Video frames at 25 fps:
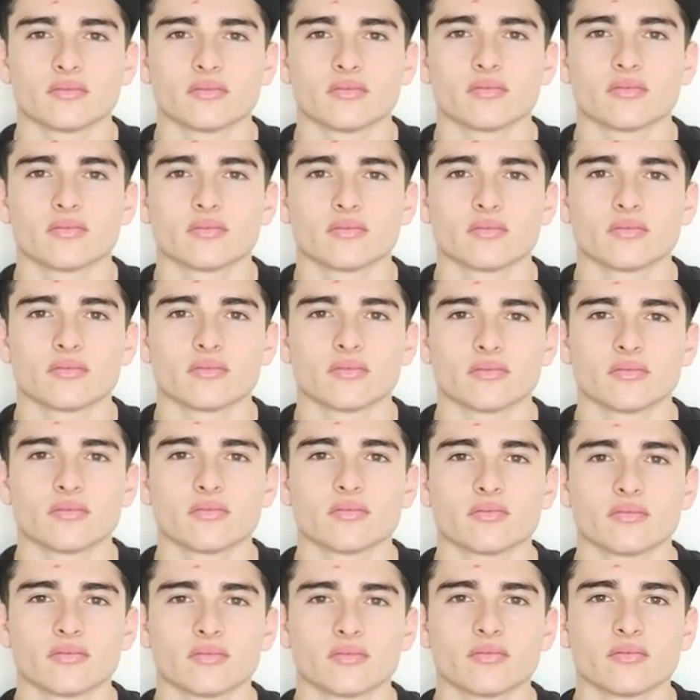
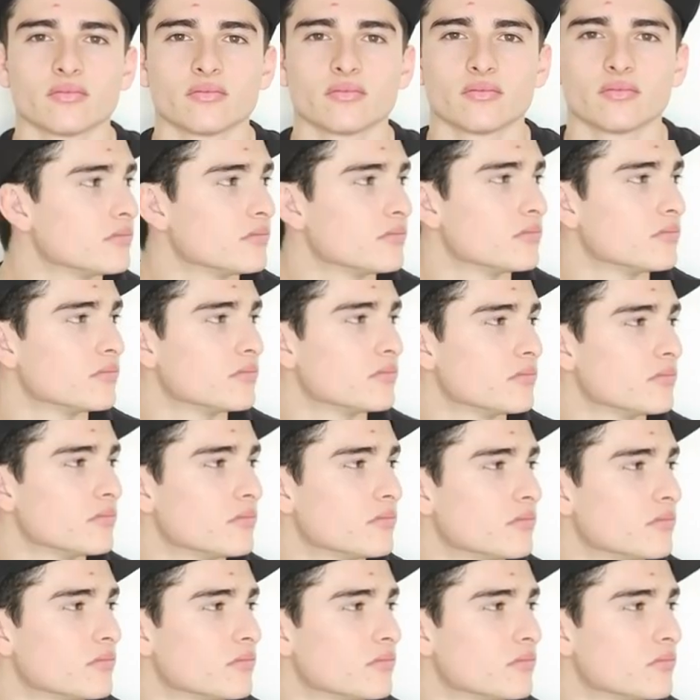
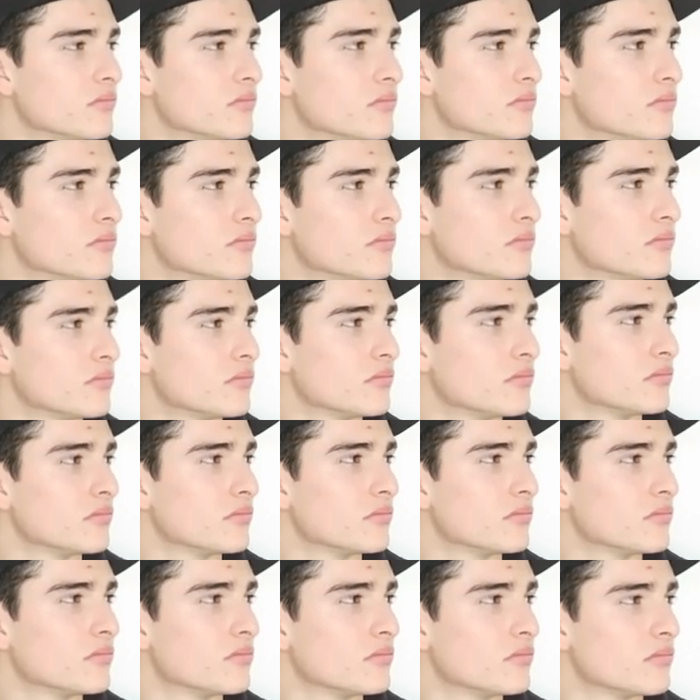
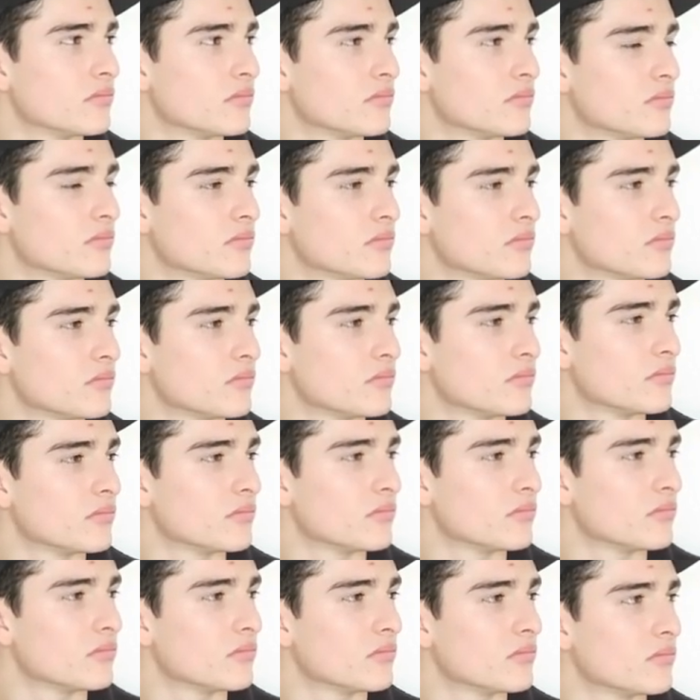
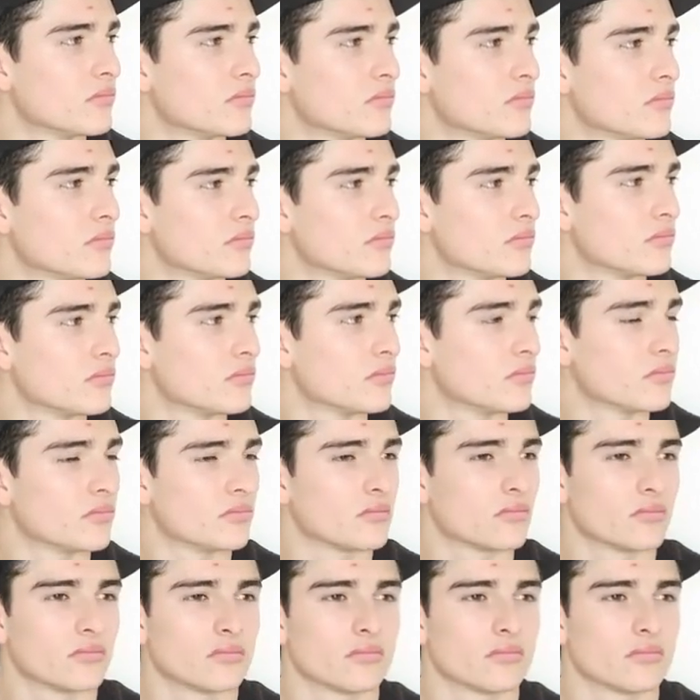The person shown says nothing.